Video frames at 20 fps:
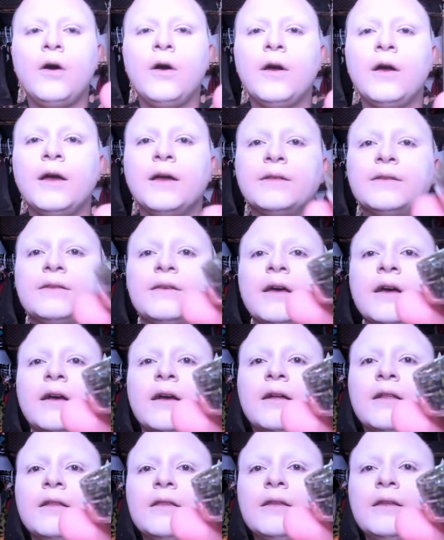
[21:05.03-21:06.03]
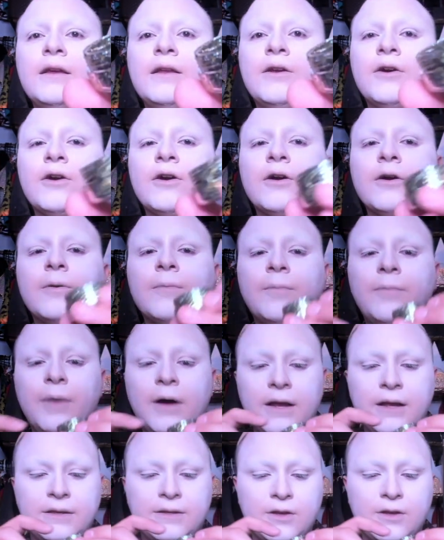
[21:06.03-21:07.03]
it's a glitter,
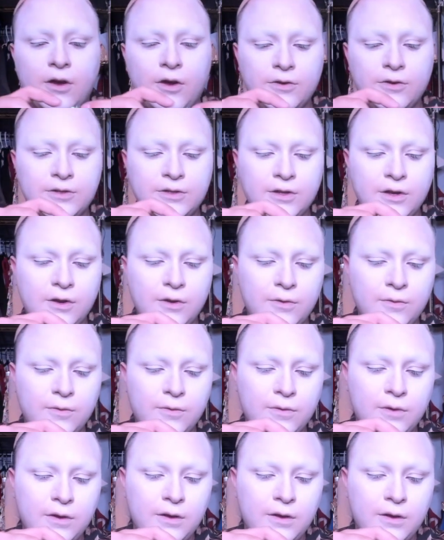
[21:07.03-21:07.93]
but it's also,